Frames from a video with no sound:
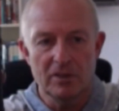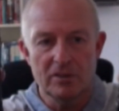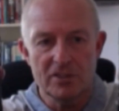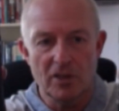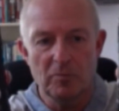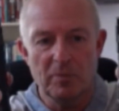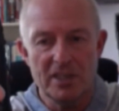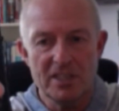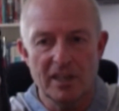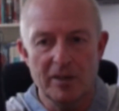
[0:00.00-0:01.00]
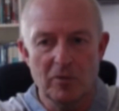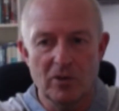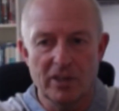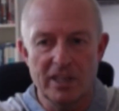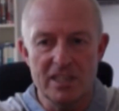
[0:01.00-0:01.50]
So basically,
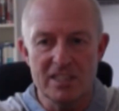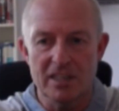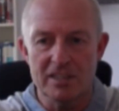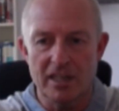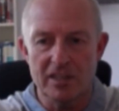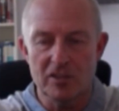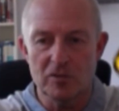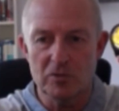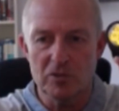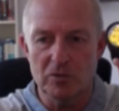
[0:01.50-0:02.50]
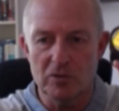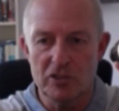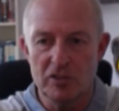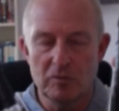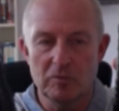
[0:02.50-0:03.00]
what is a tactical torch?
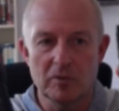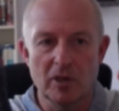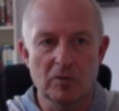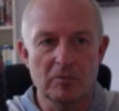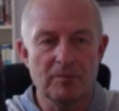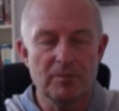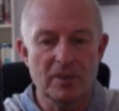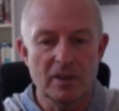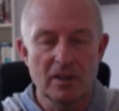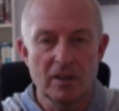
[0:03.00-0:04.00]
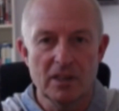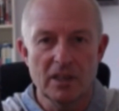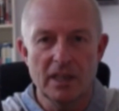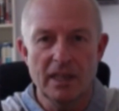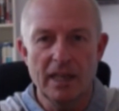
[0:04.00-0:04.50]
Well,
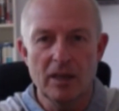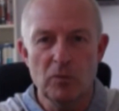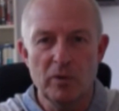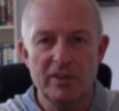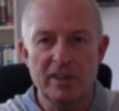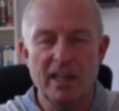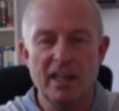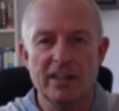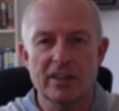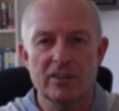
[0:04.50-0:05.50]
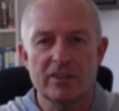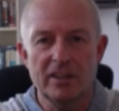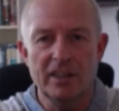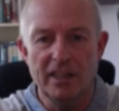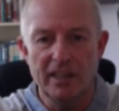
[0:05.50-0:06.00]
within
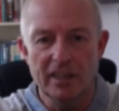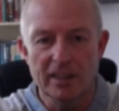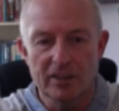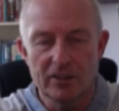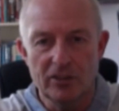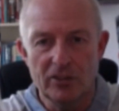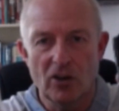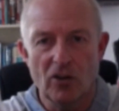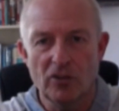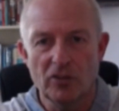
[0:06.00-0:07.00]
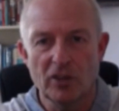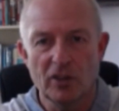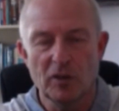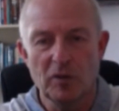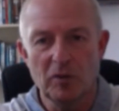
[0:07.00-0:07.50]
the
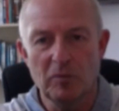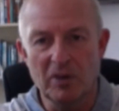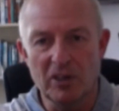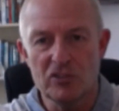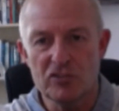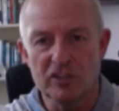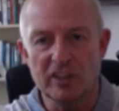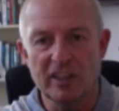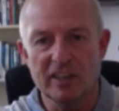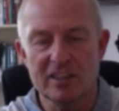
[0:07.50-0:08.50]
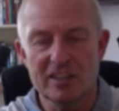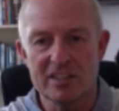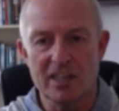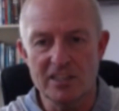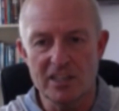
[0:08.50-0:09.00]
non-military
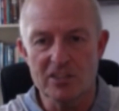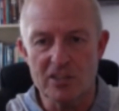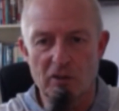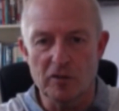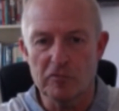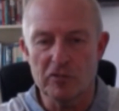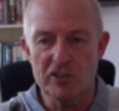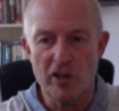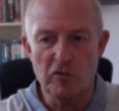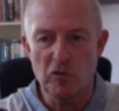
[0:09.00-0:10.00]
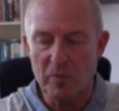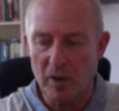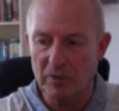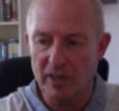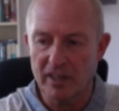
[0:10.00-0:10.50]
setting, so for a general
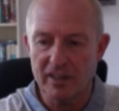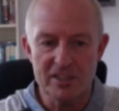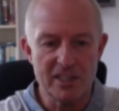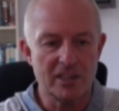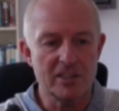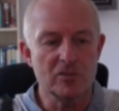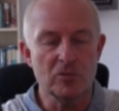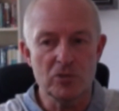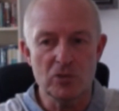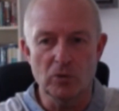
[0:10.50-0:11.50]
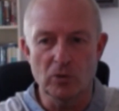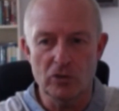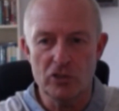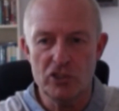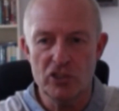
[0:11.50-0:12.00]
public, a tactical
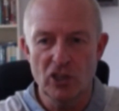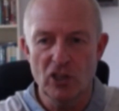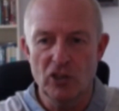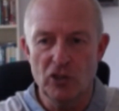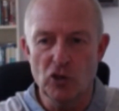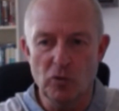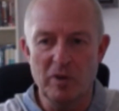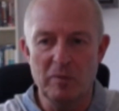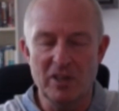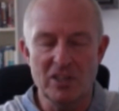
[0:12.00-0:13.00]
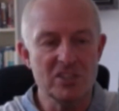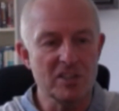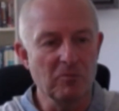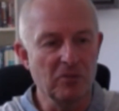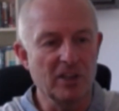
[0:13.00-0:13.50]
torch normally means
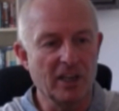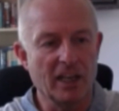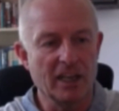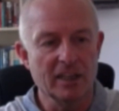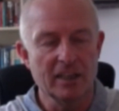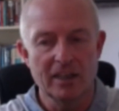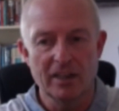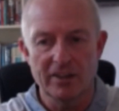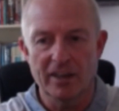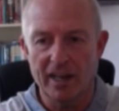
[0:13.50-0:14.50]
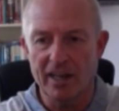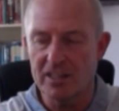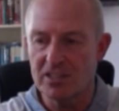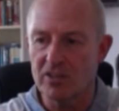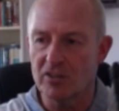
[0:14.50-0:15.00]
something that
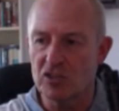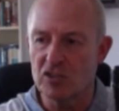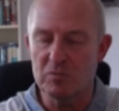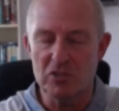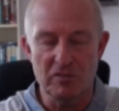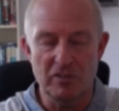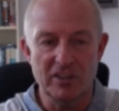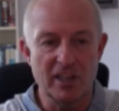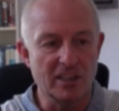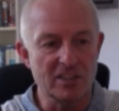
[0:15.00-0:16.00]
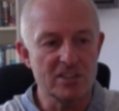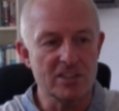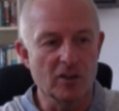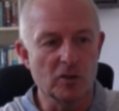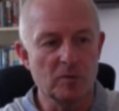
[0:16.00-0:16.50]
has certain specific things.
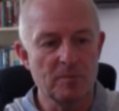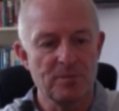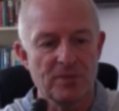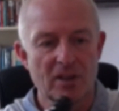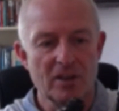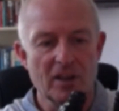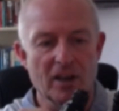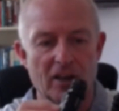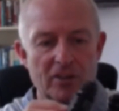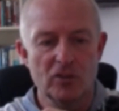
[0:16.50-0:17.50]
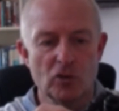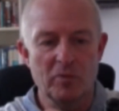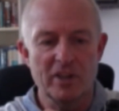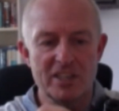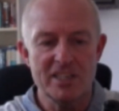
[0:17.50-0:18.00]
So
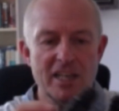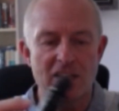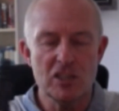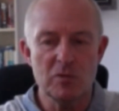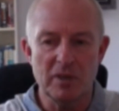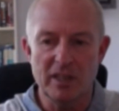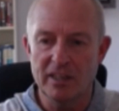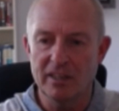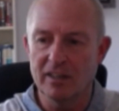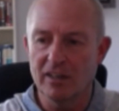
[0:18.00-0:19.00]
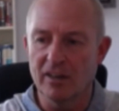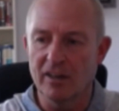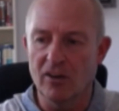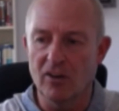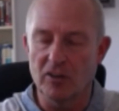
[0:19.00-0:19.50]
normally they tend to be
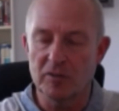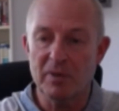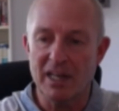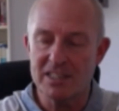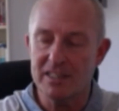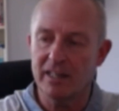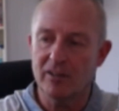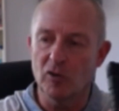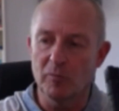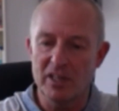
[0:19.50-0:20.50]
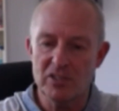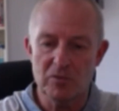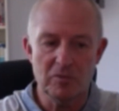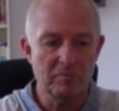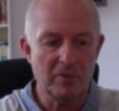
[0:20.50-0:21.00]
hard plastic or
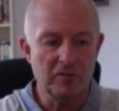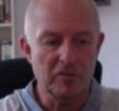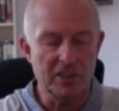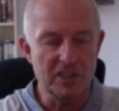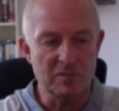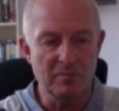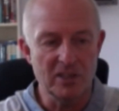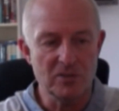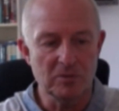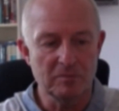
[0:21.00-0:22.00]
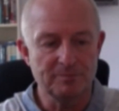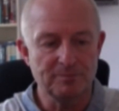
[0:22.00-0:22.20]
metal. Both of these are metal.